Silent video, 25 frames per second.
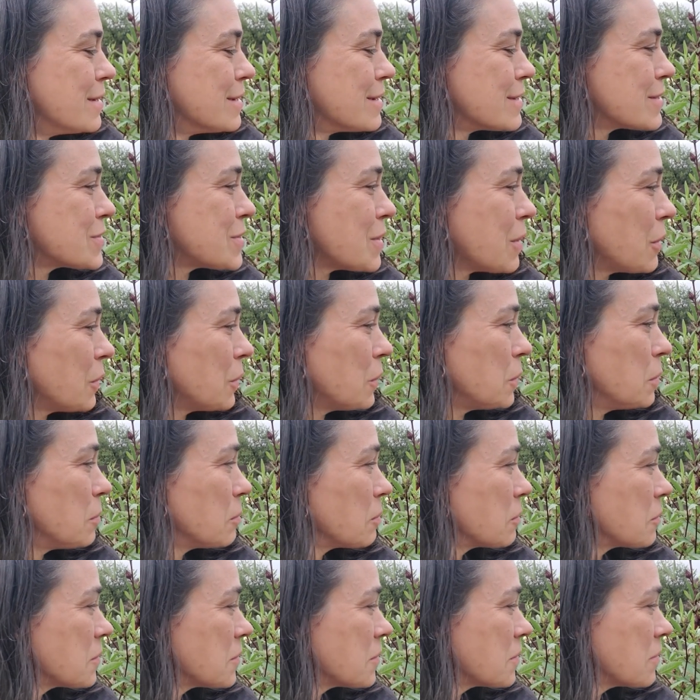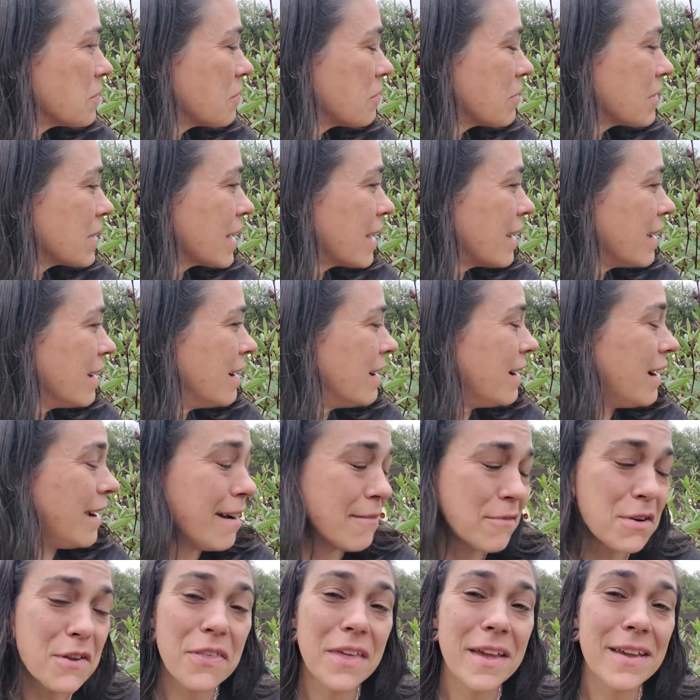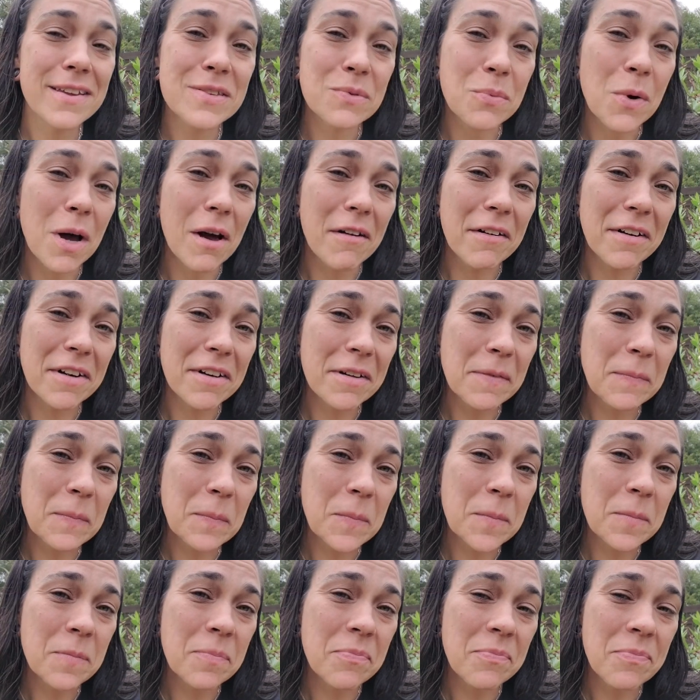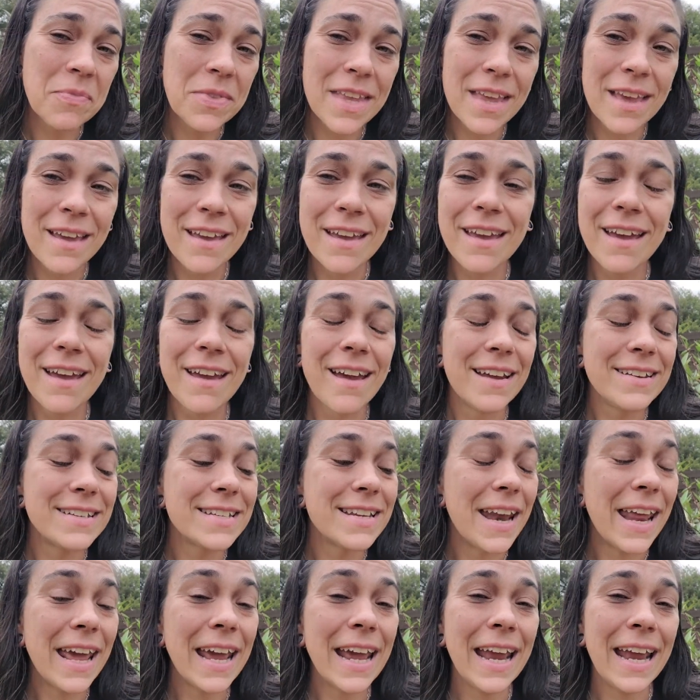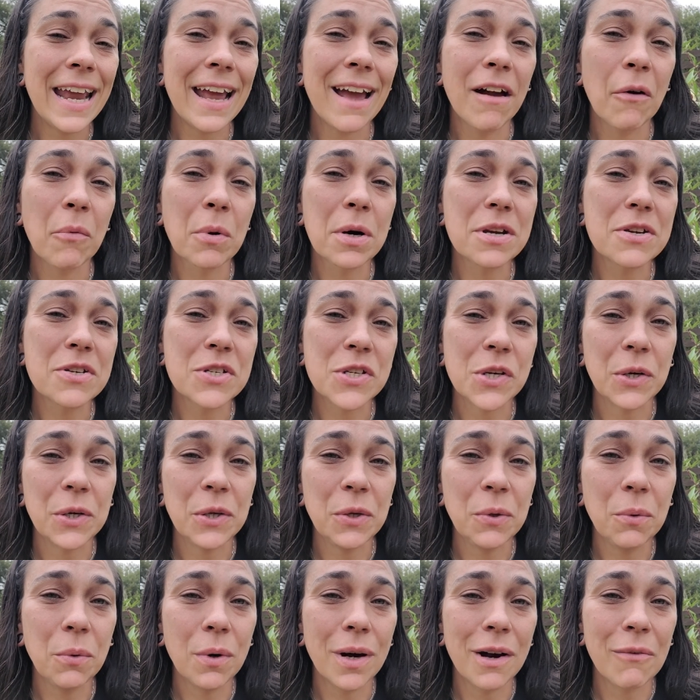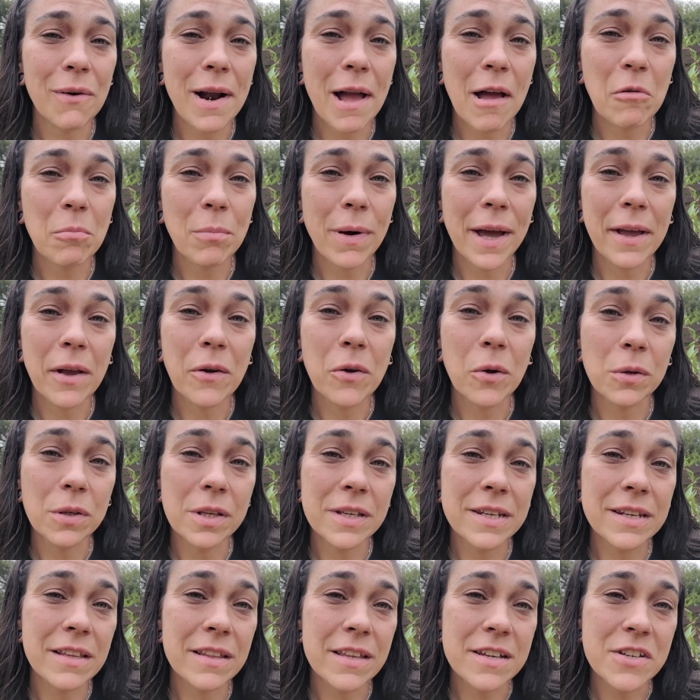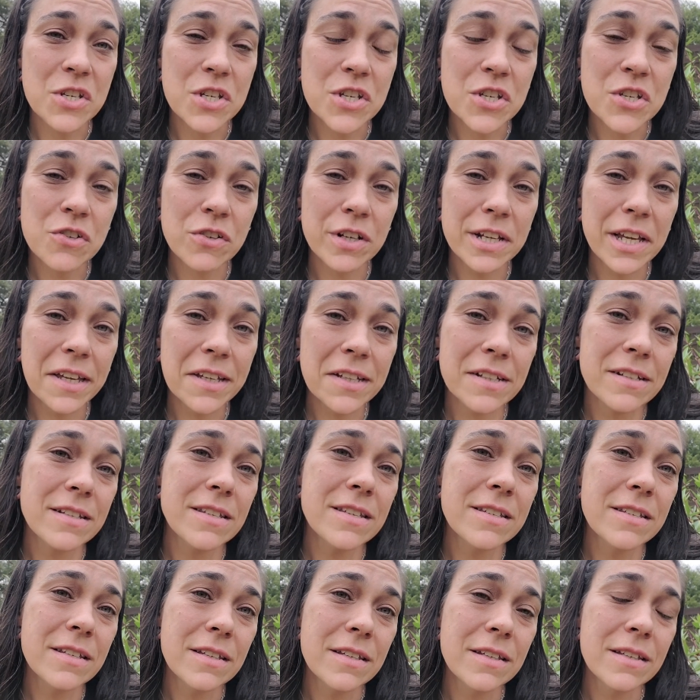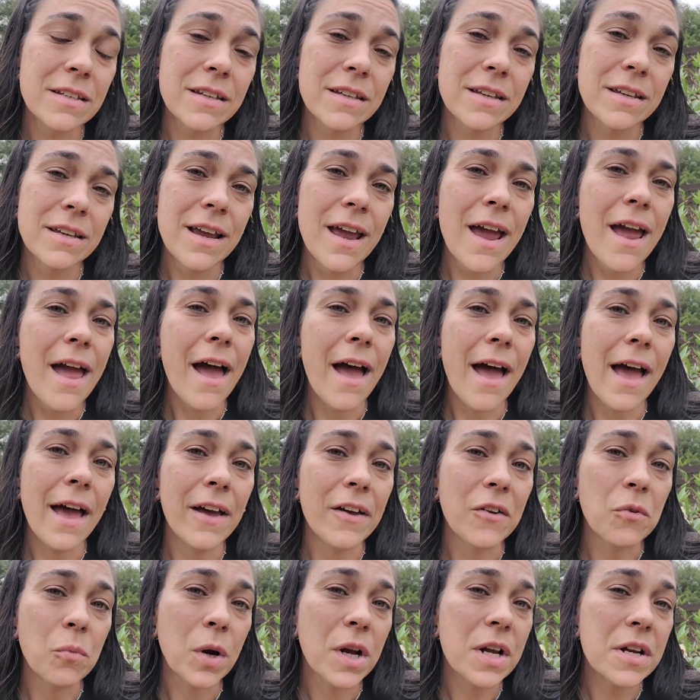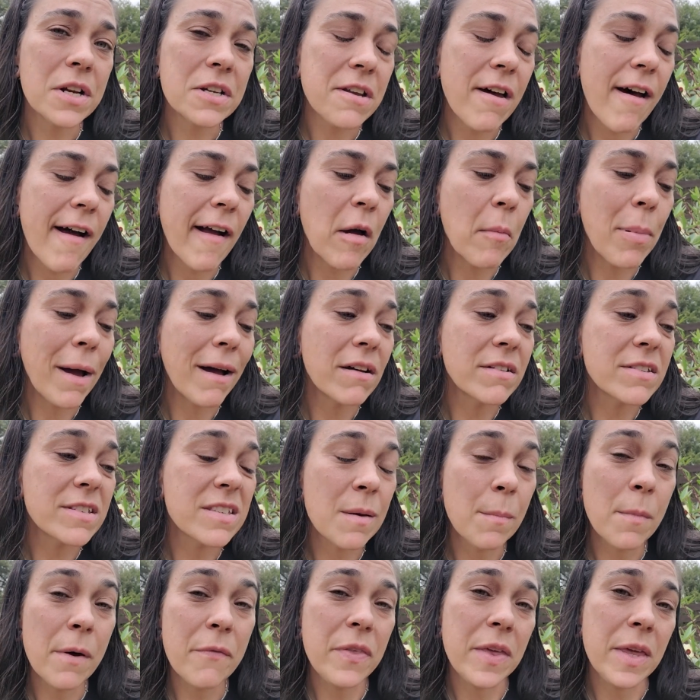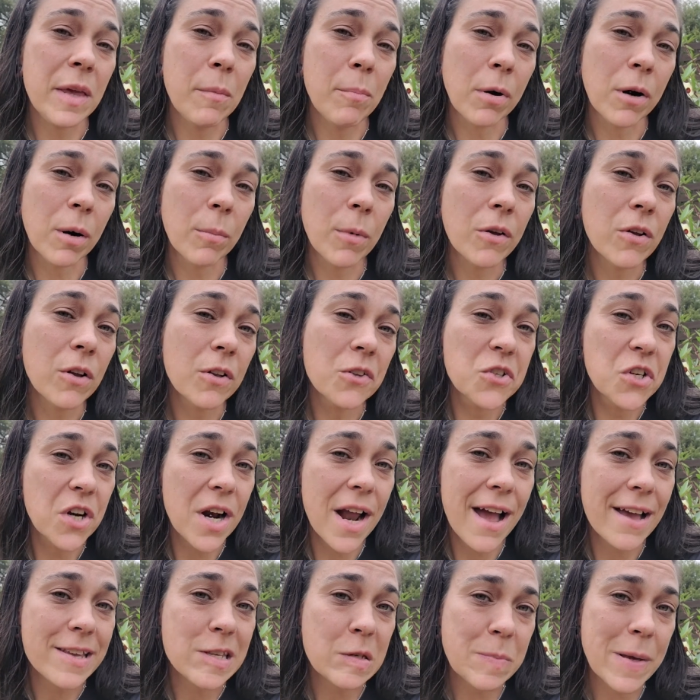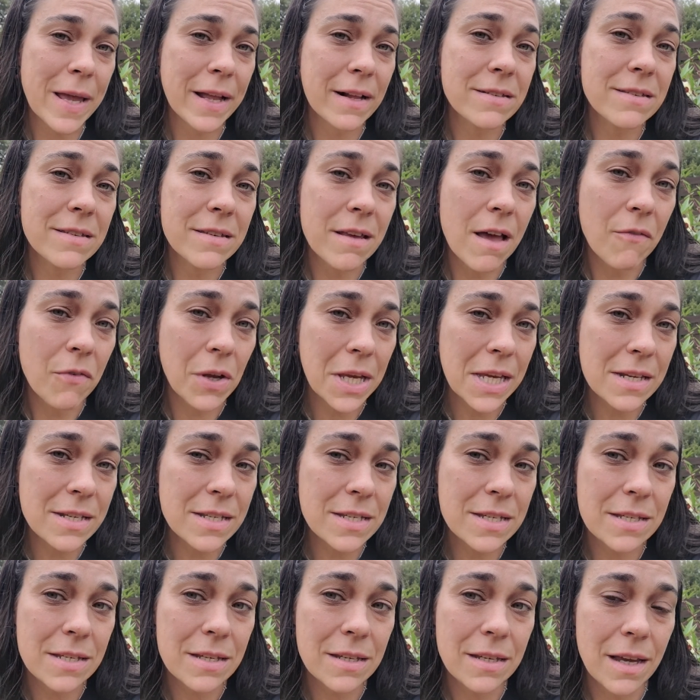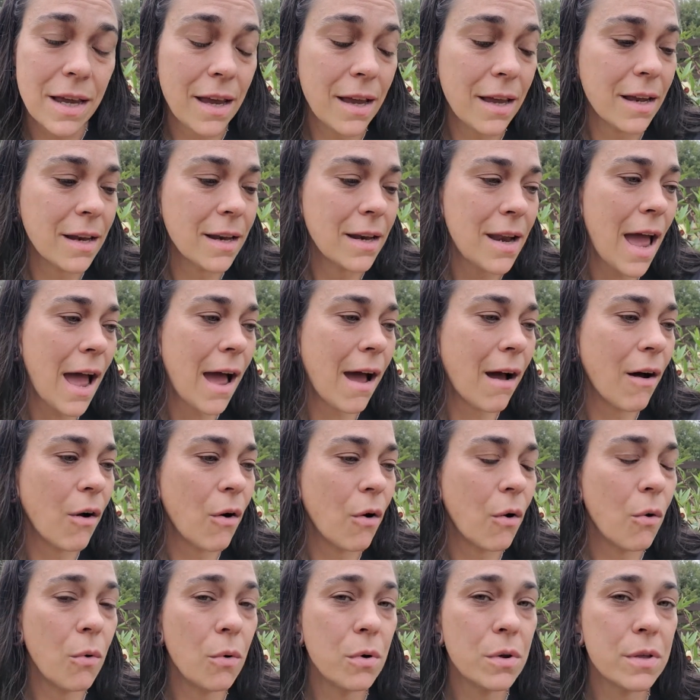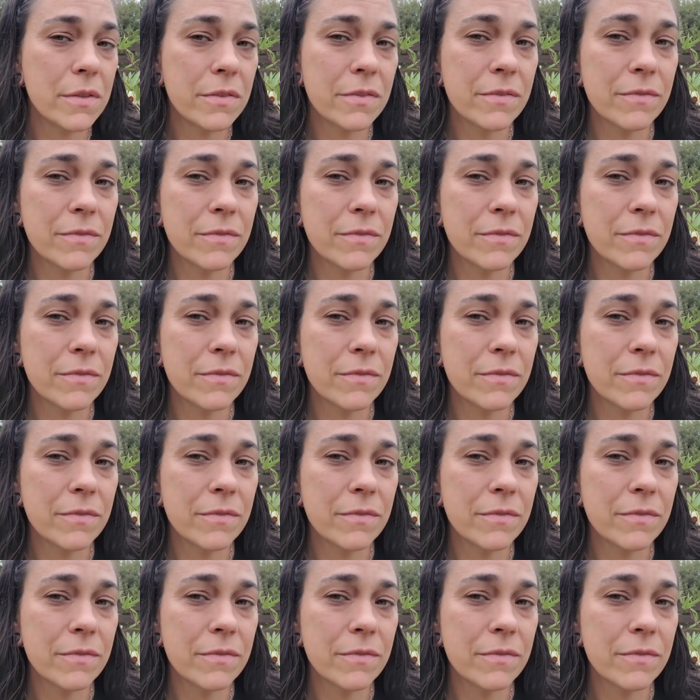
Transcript: So everything is watered. Today I want to show you around my Golden Delicious tree guild, and we're going to talk about some of the permaculture aspects of it and how